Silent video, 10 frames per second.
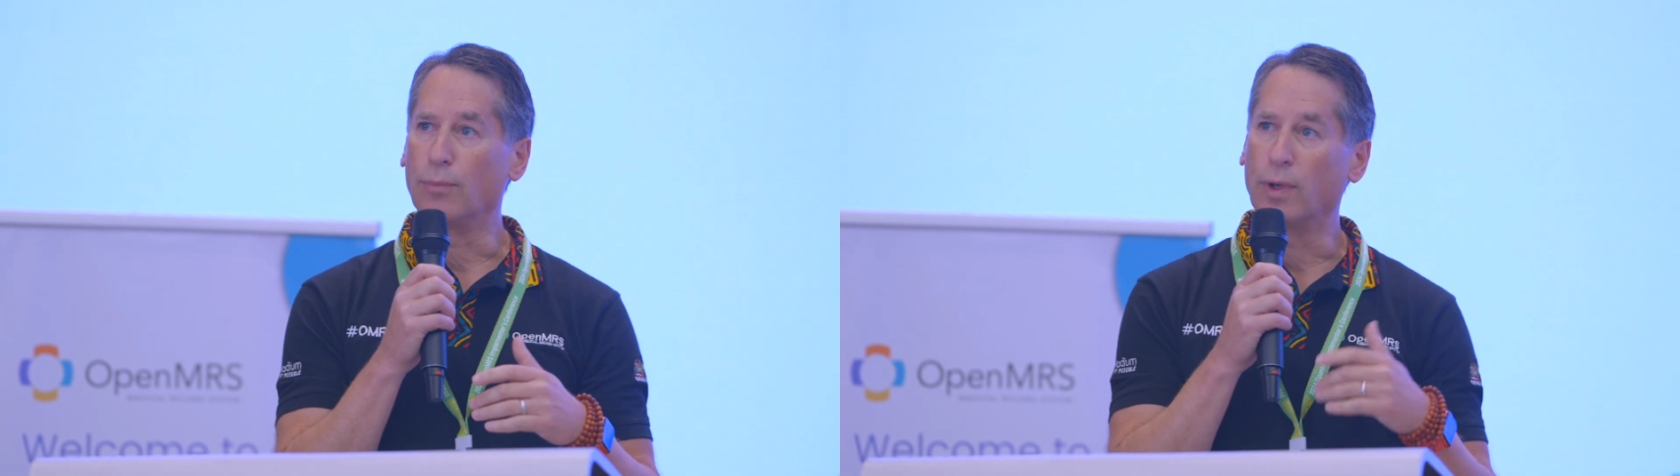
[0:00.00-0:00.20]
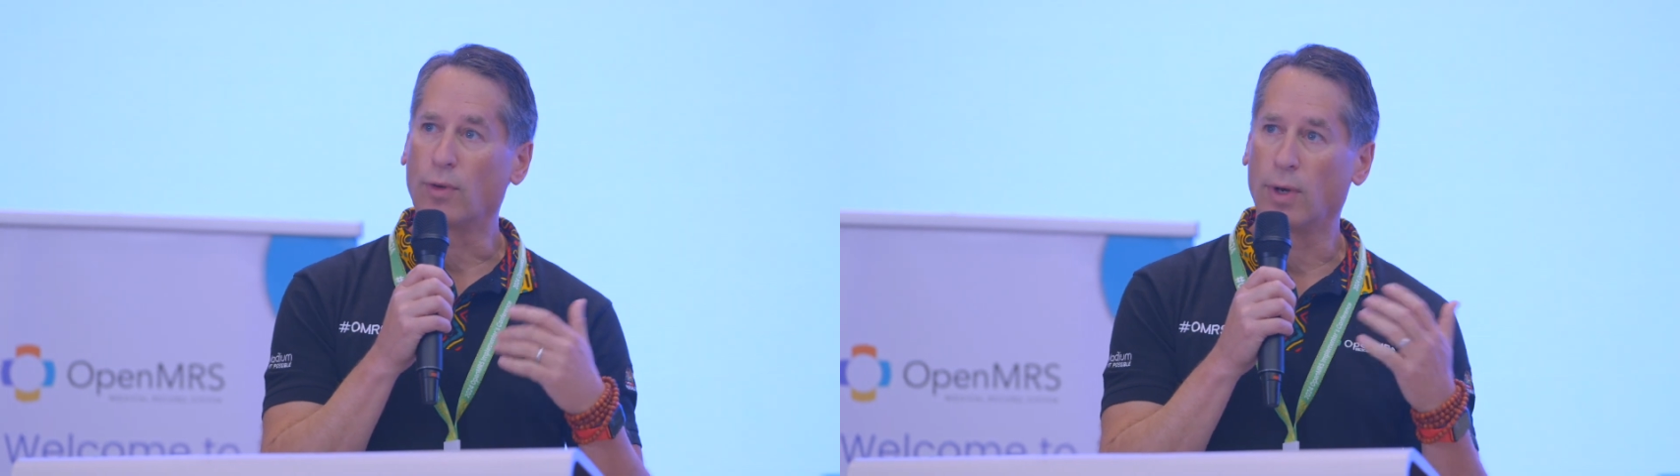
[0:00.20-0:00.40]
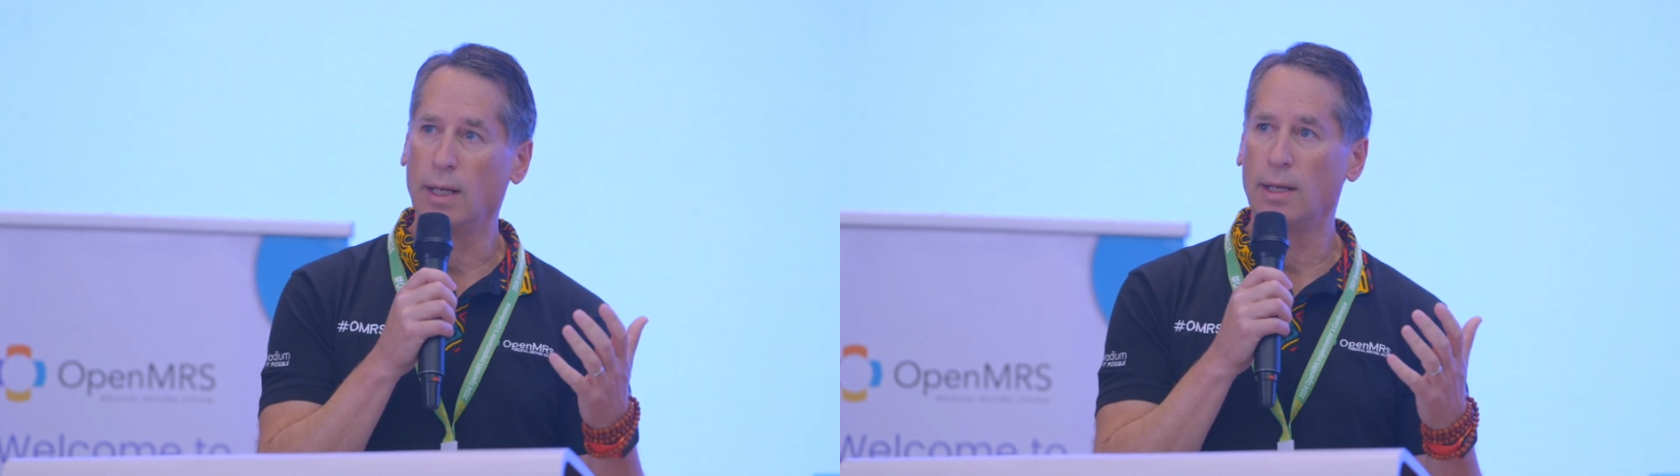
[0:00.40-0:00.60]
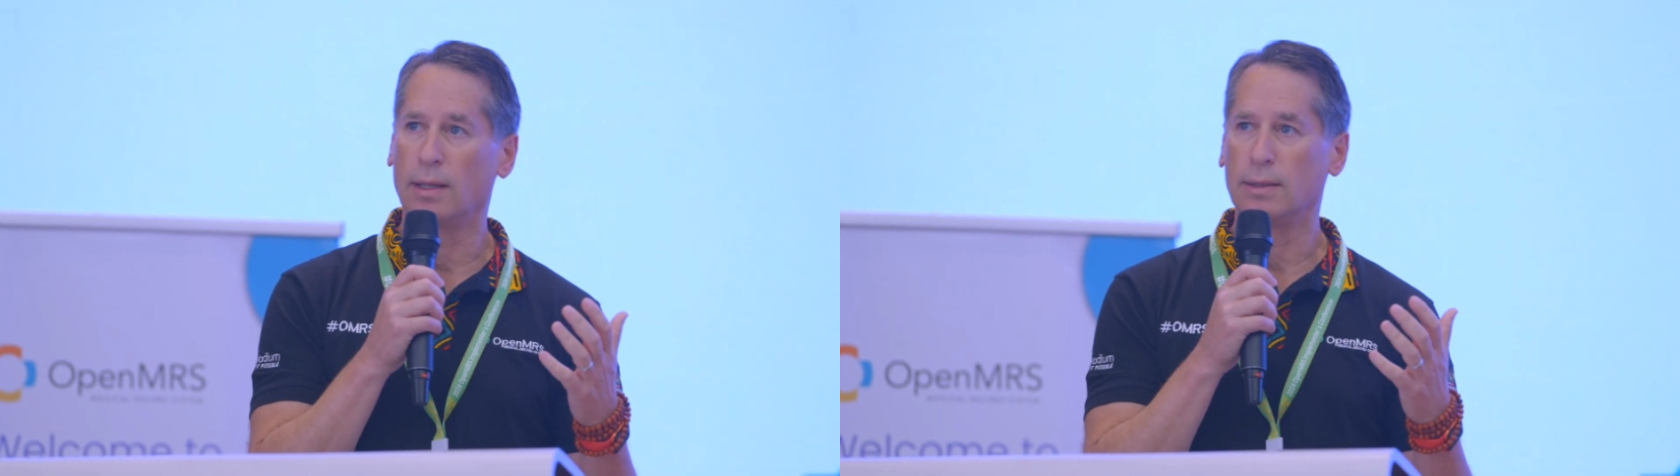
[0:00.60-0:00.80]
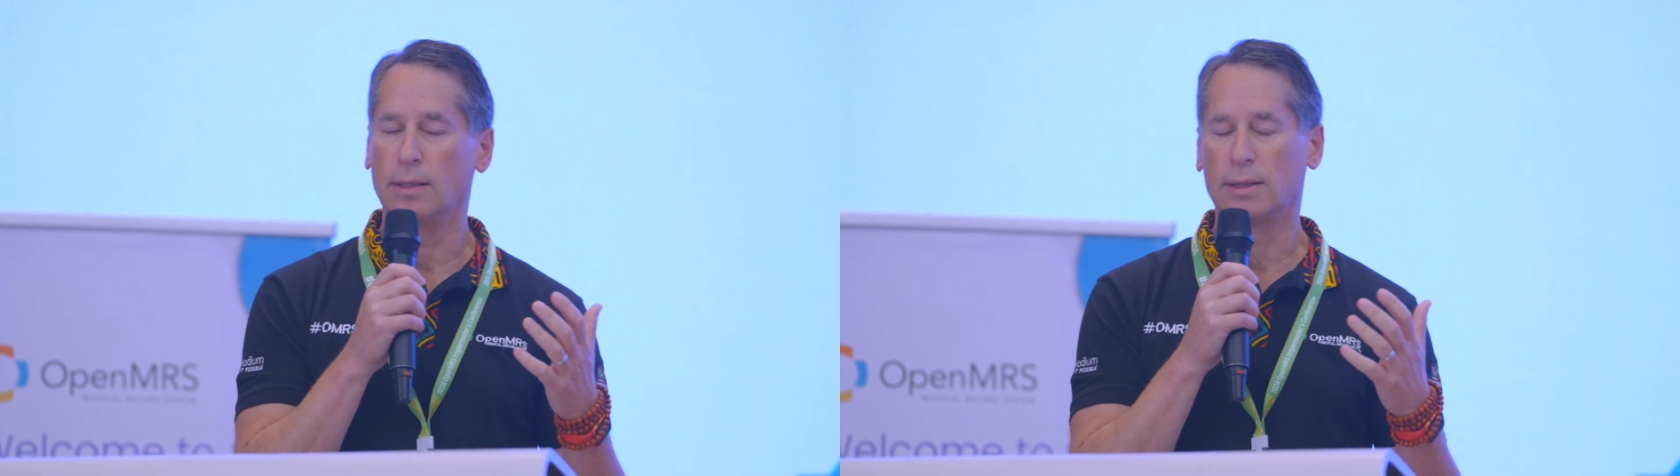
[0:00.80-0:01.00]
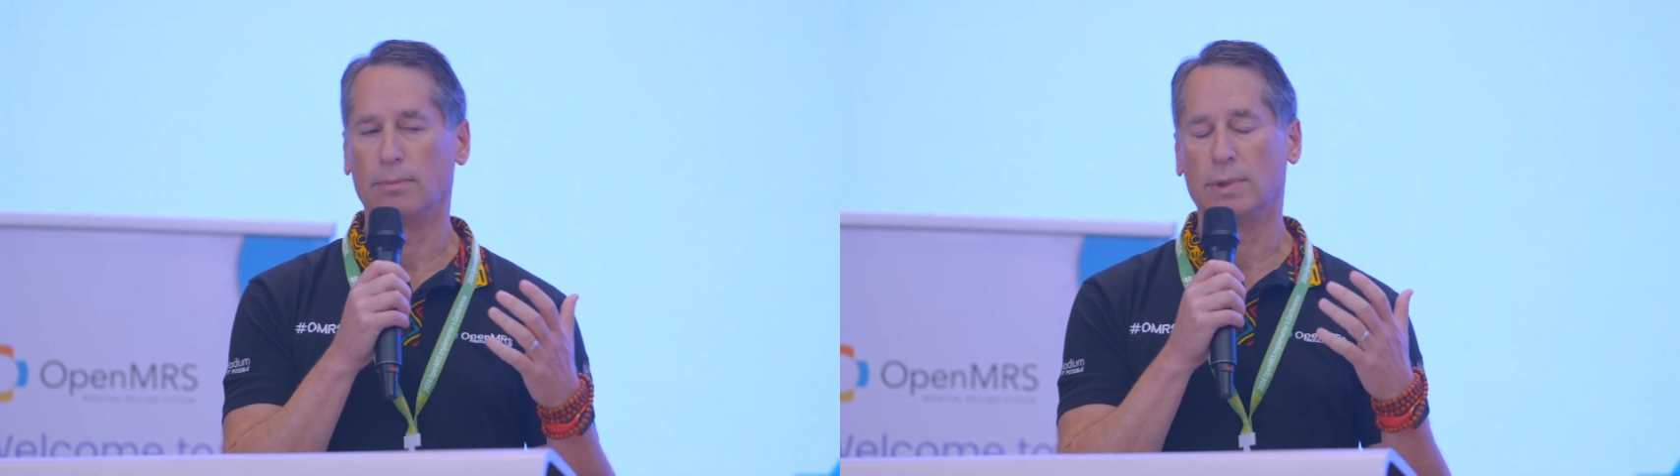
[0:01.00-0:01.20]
we've created some